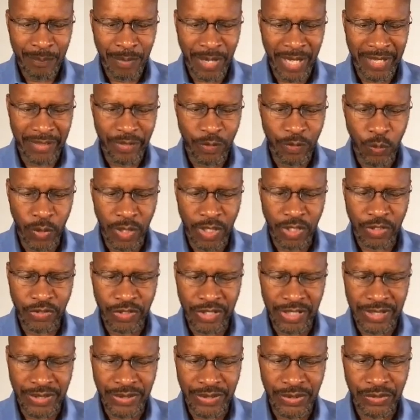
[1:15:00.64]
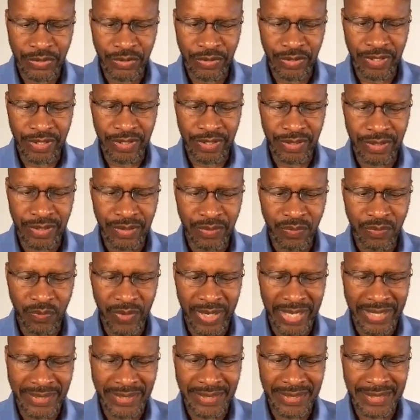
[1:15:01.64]
by the wilderness to the
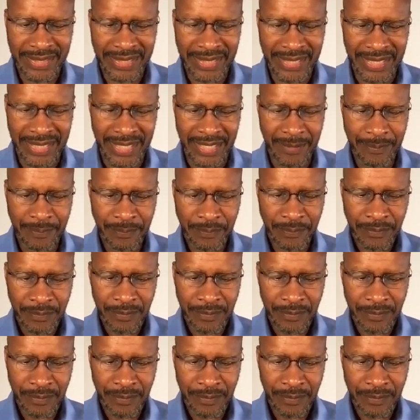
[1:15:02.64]
Red Sea.